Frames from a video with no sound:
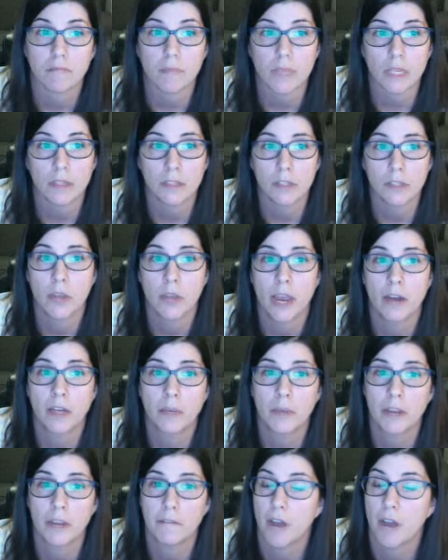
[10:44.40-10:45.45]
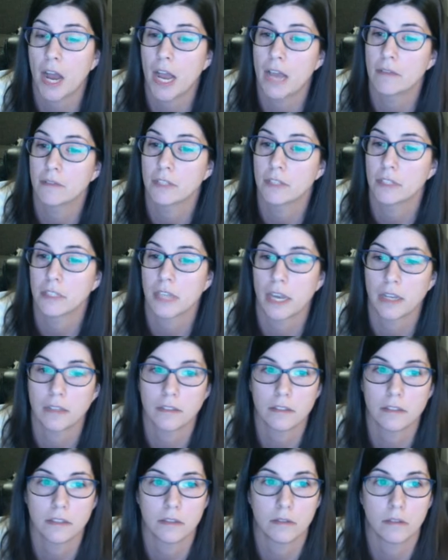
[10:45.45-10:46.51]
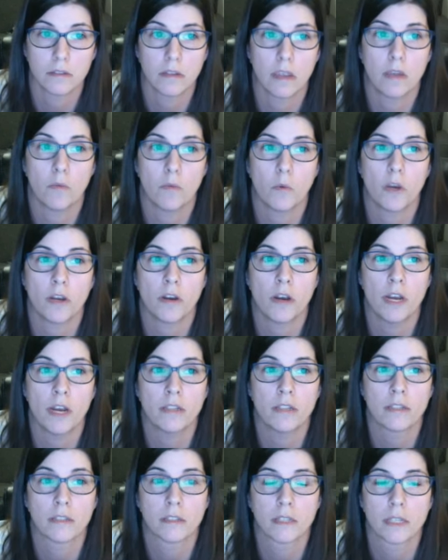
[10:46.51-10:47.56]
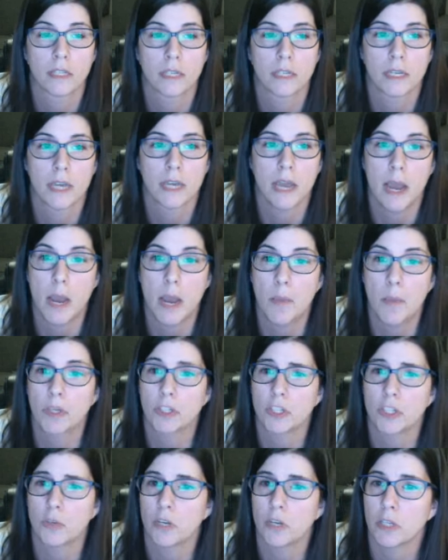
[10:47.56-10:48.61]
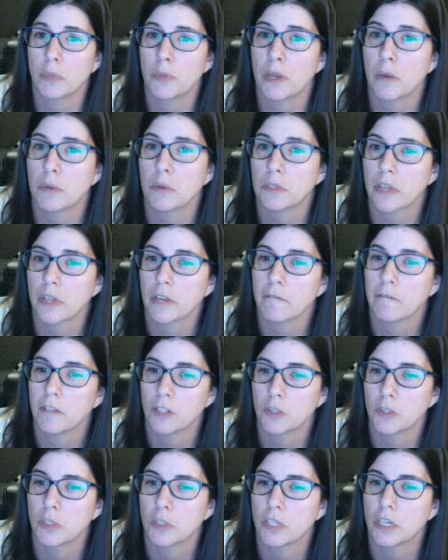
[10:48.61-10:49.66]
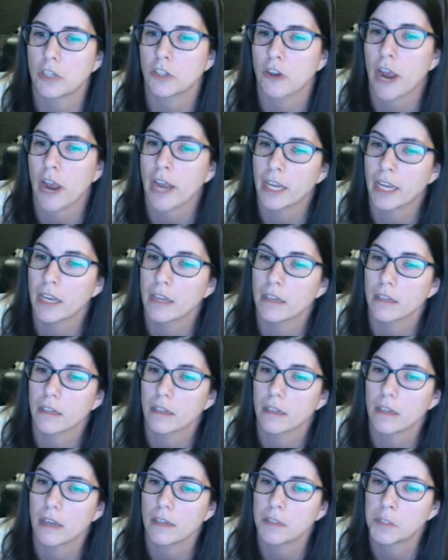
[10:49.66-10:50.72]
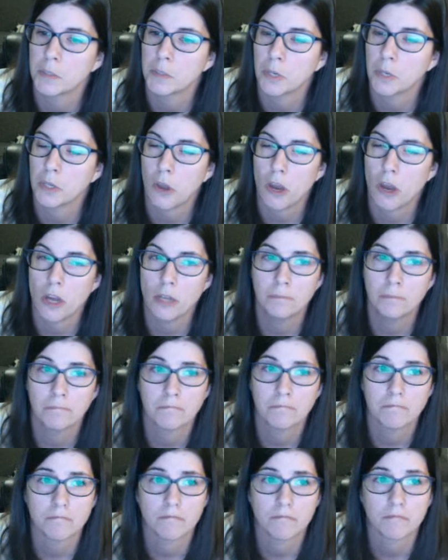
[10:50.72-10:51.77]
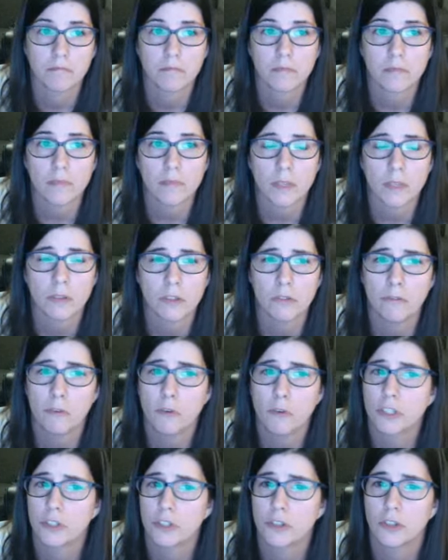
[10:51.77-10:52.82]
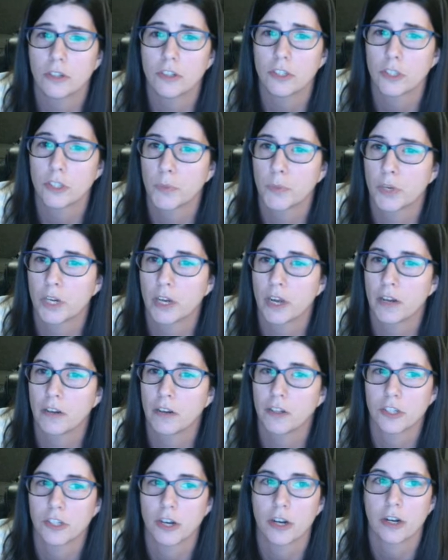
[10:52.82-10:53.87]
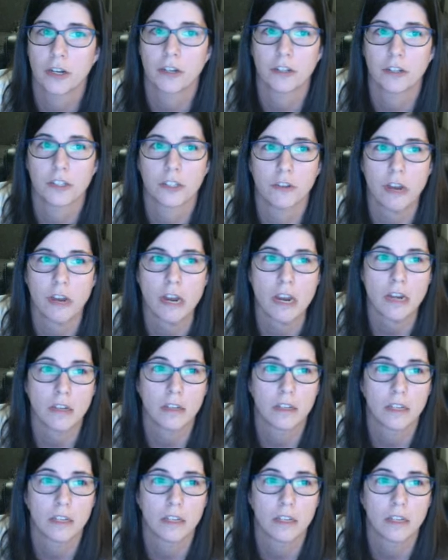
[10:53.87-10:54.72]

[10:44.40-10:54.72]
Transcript: So counting by 5s and 10s and whatnot. But she wanted to be able to like visually track it as you went along. So of course you could just put a hundreds chart on your screen